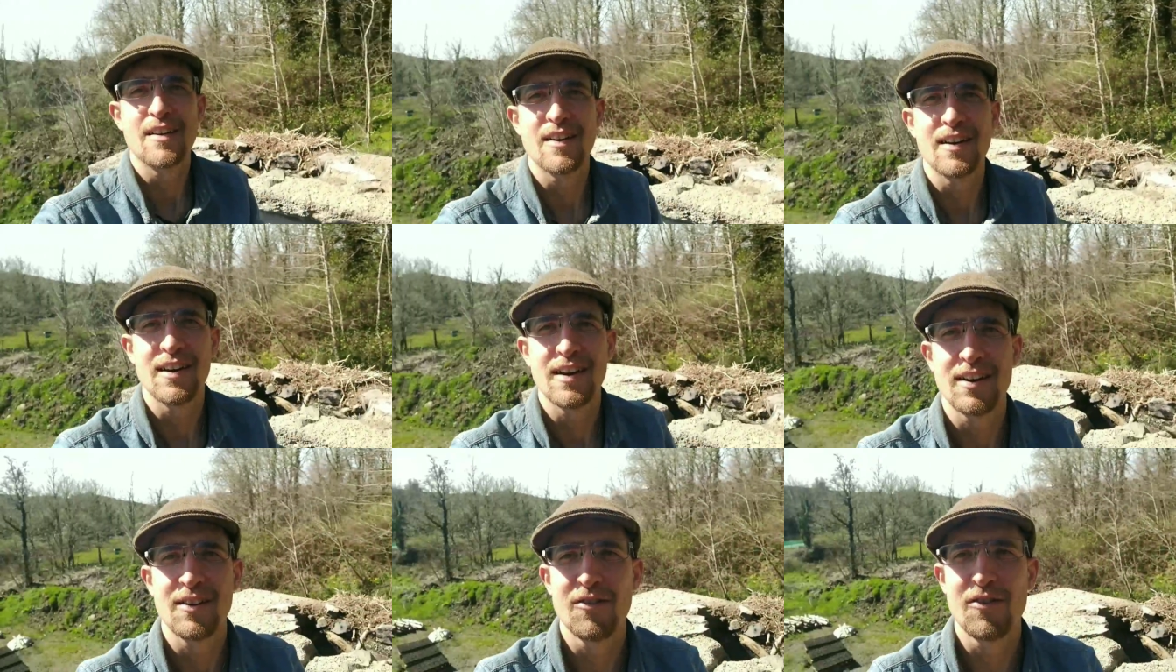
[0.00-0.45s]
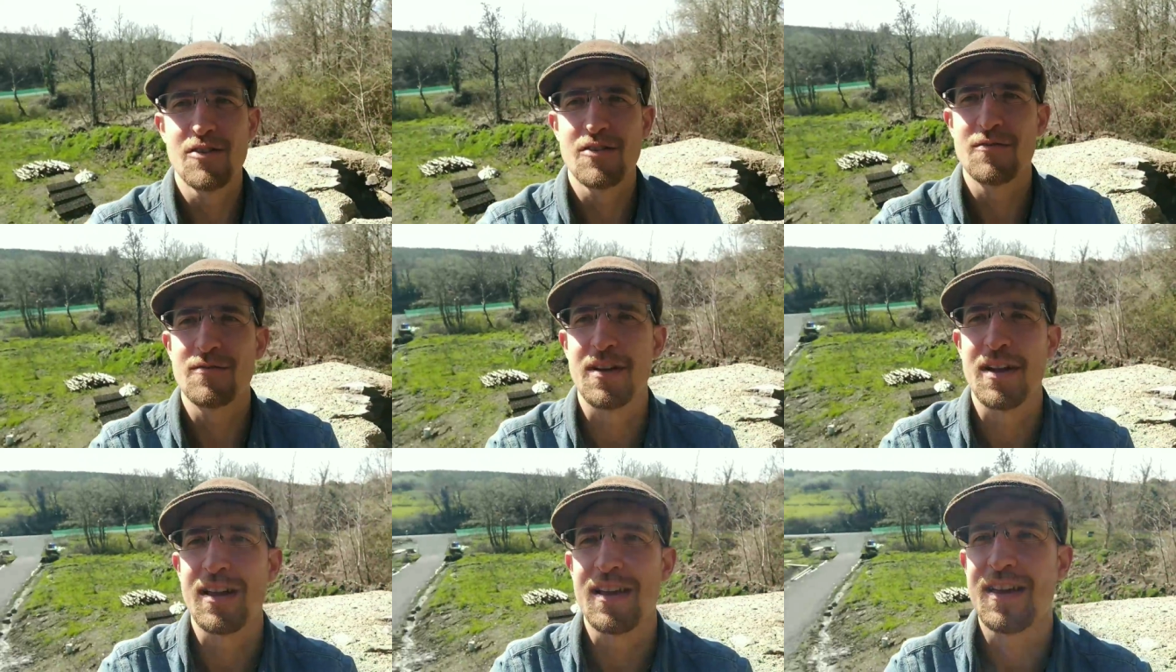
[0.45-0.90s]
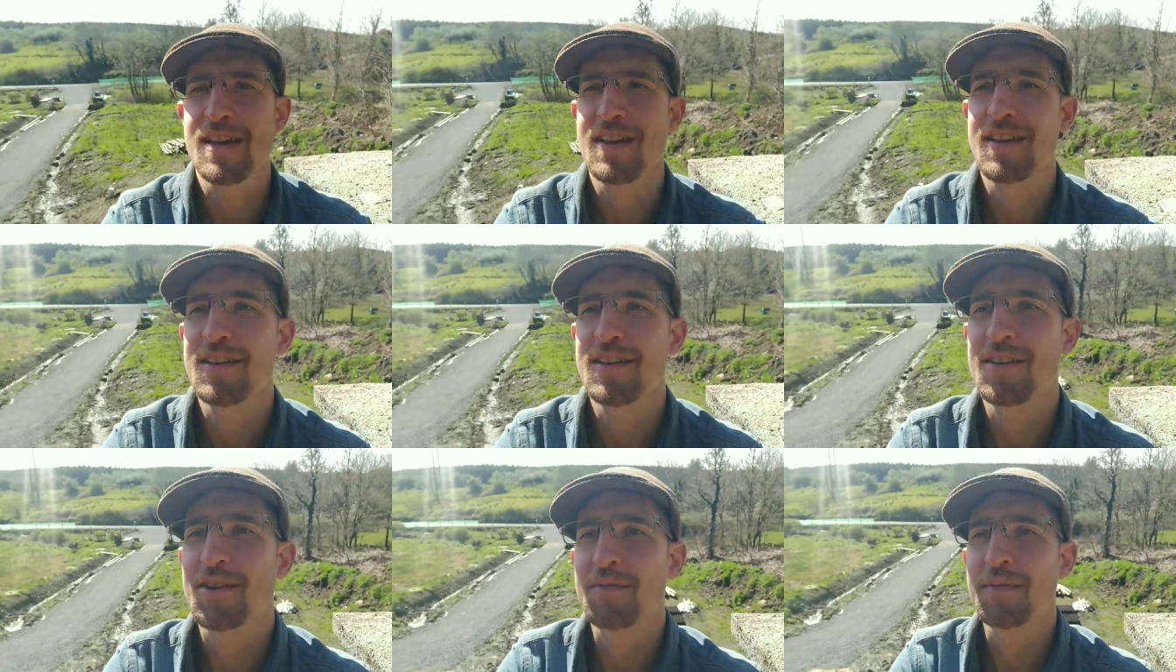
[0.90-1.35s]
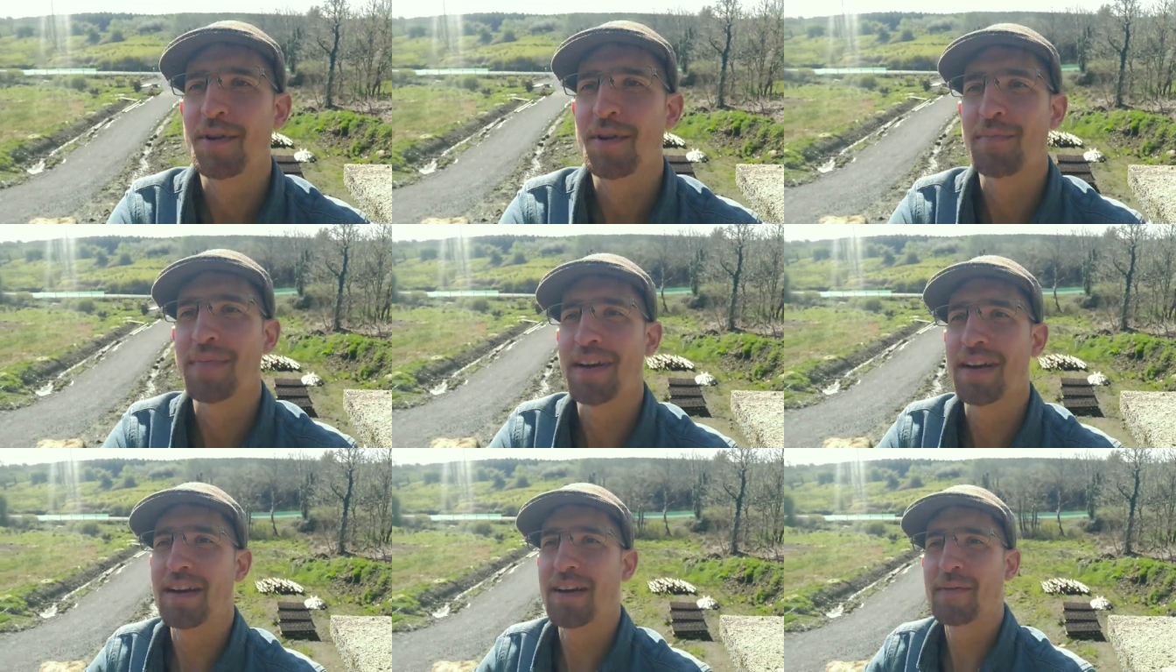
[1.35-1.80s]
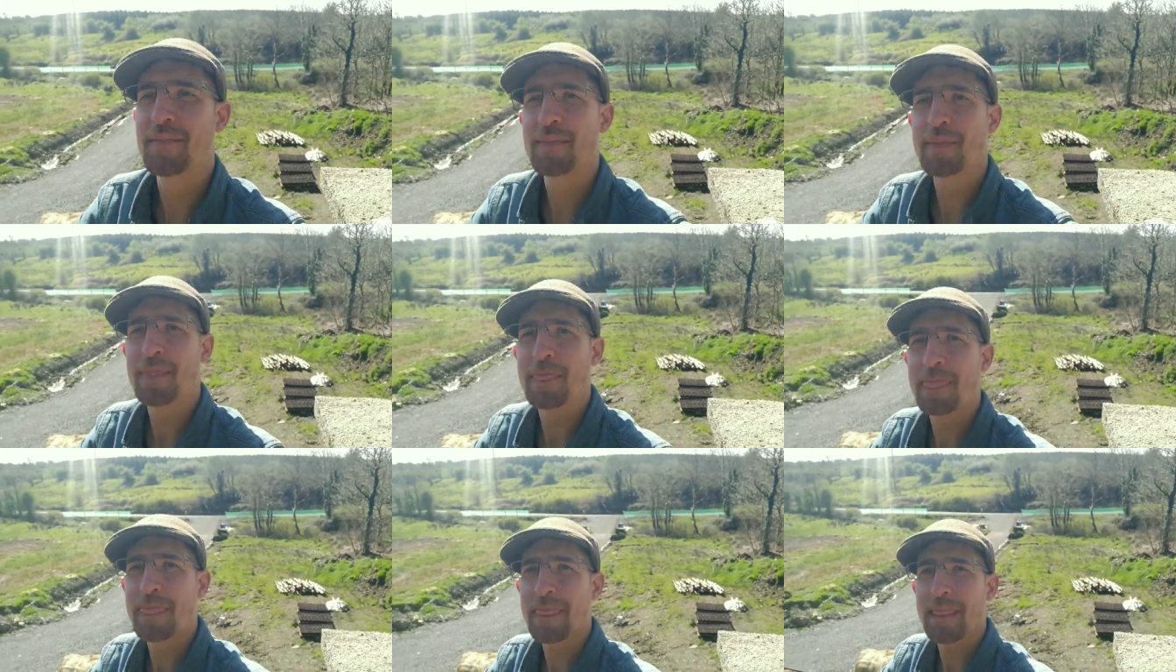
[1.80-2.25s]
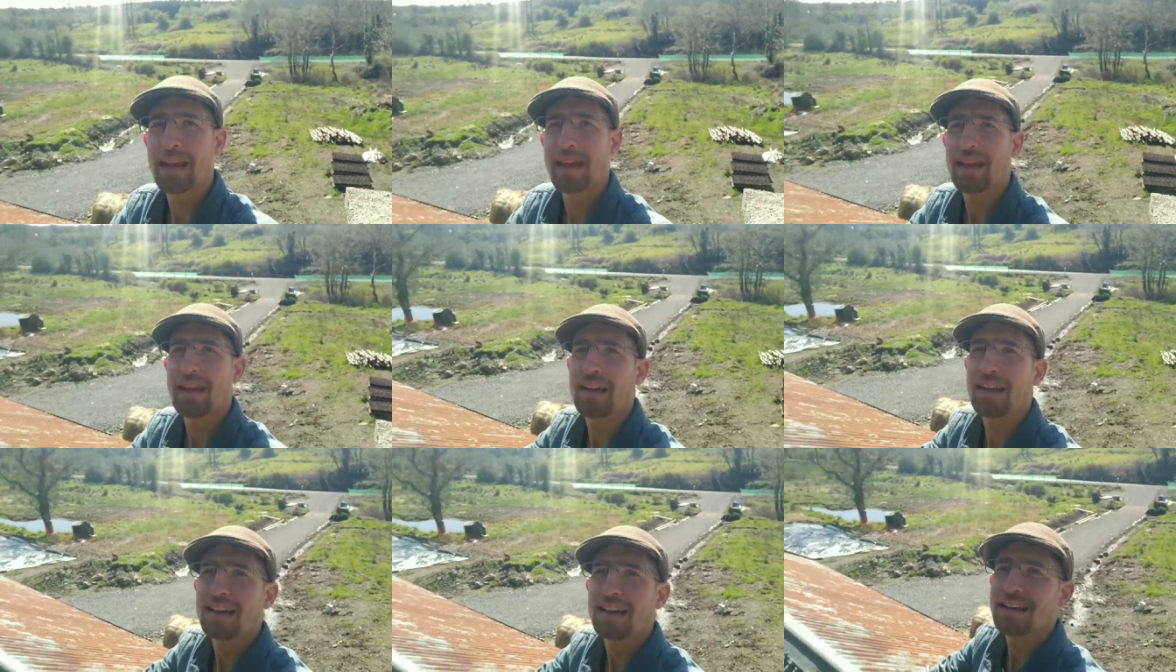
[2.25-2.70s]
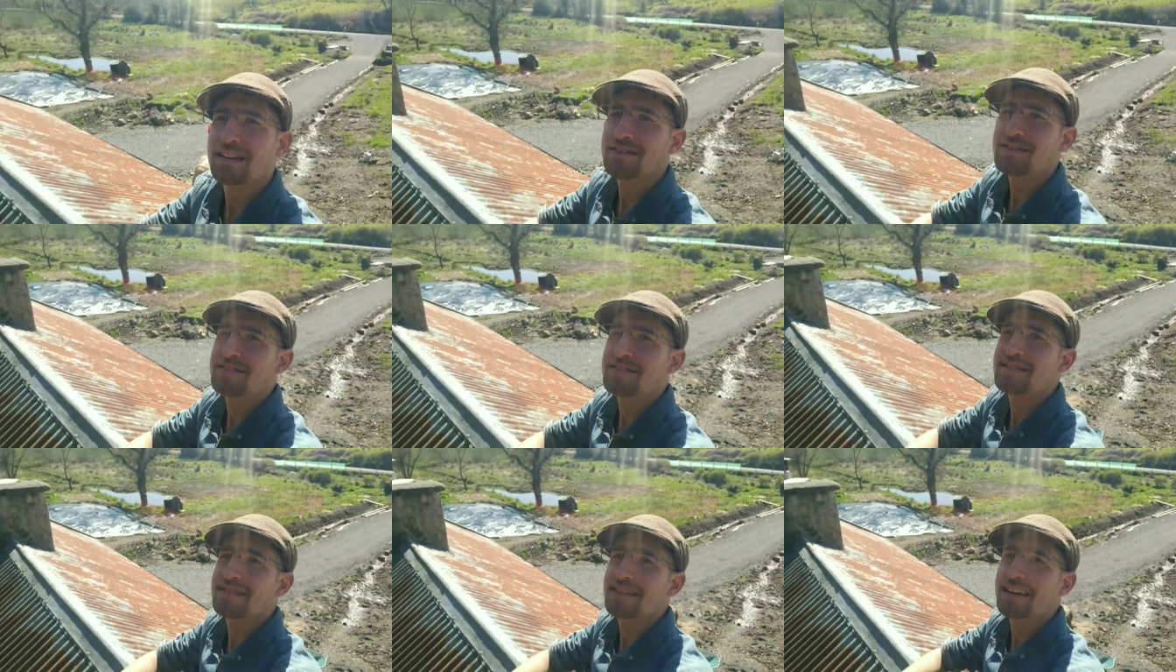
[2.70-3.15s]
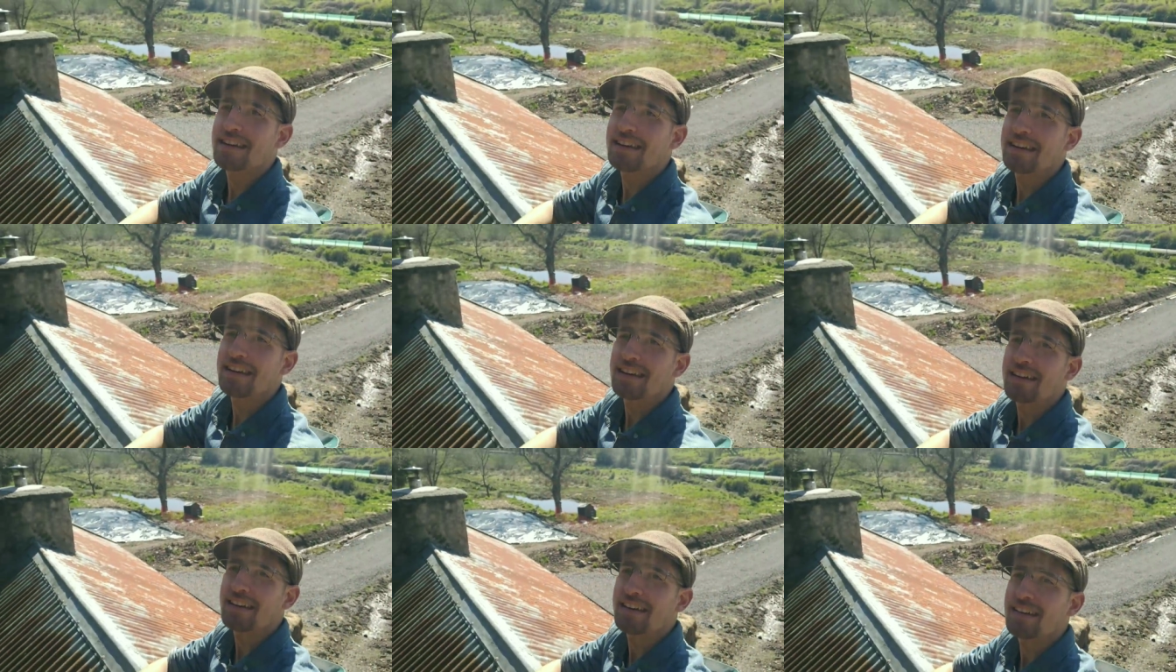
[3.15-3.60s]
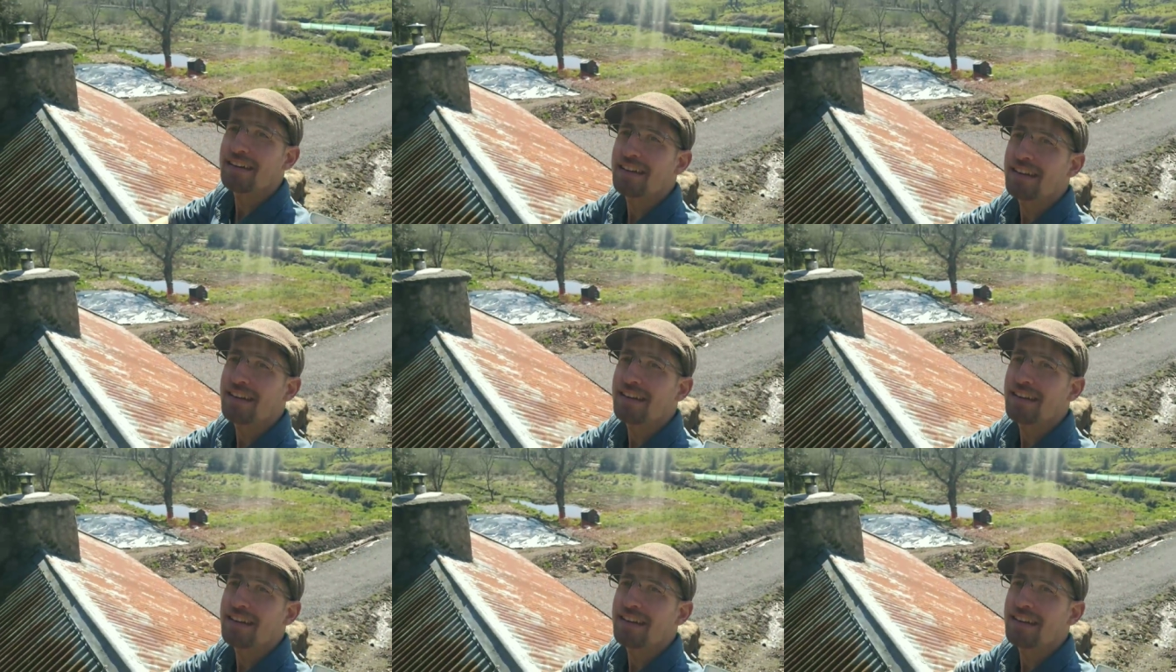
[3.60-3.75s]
I love coming up here and just seeing